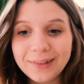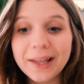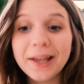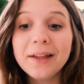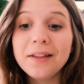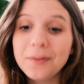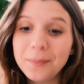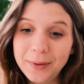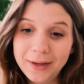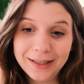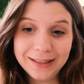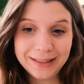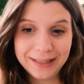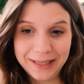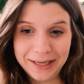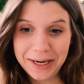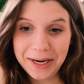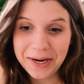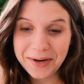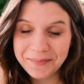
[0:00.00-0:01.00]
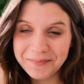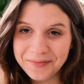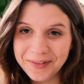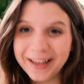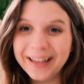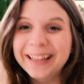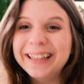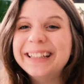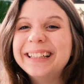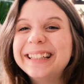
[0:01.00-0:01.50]
it's because I am.
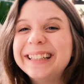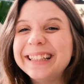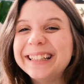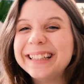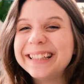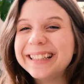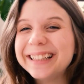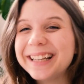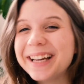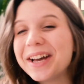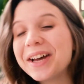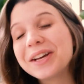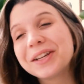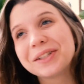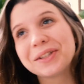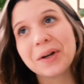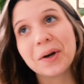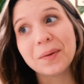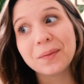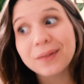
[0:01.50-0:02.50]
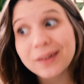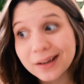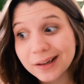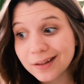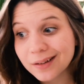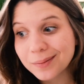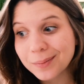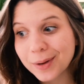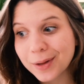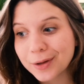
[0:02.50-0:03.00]
So hopefully it
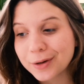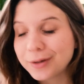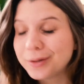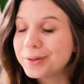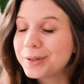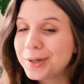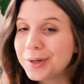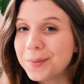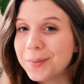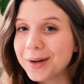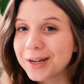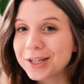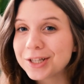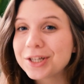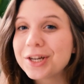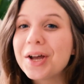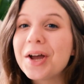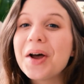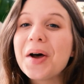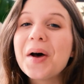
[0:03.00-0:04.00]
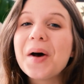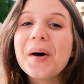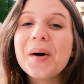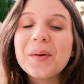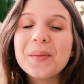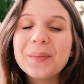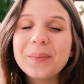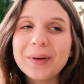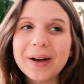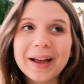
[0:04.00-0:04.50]
doesn't bother you too much.
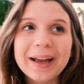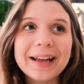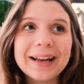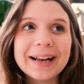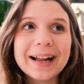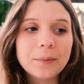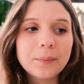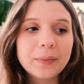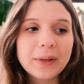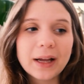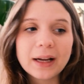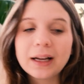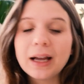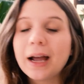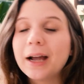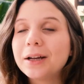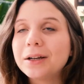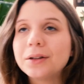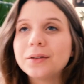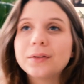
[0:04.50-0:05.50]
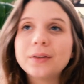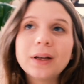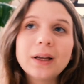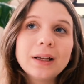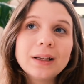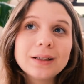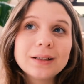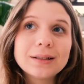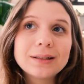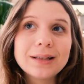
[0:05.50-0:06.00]
But that kind of
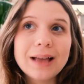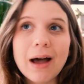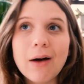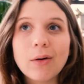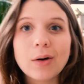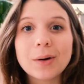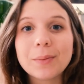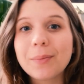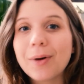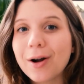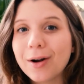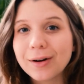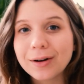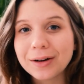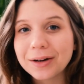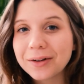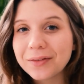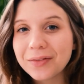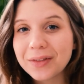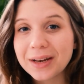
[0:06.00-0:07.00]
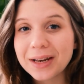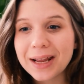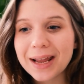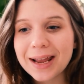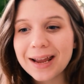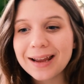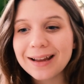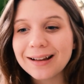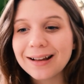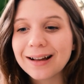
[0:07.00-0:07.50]
sour part of the
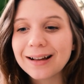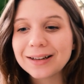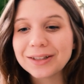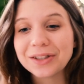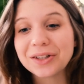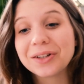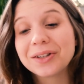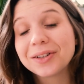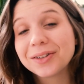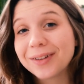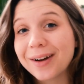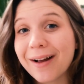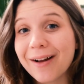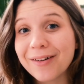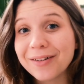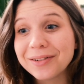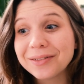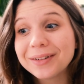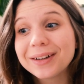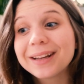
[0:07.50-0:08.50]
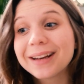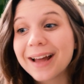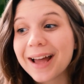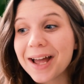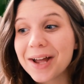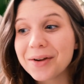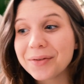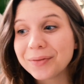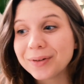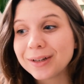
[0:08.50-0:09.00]
day got turned around when
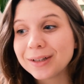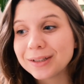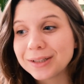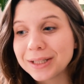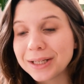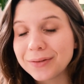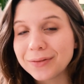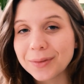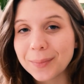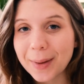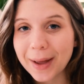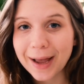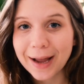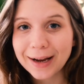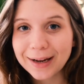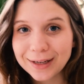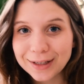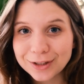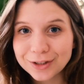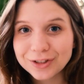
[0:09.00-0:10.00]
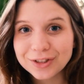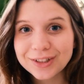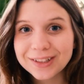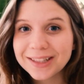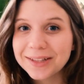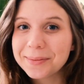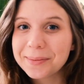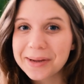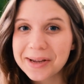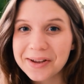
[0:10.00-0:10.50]
I received a package in
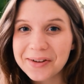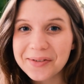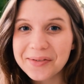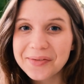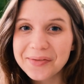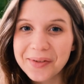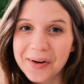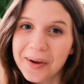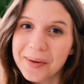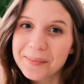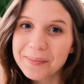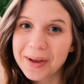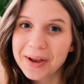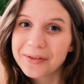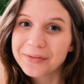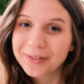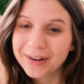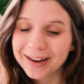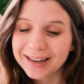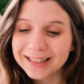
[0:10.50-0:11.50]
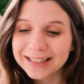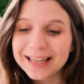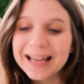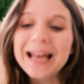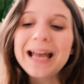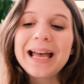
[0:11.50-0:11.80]
the mail from my friend,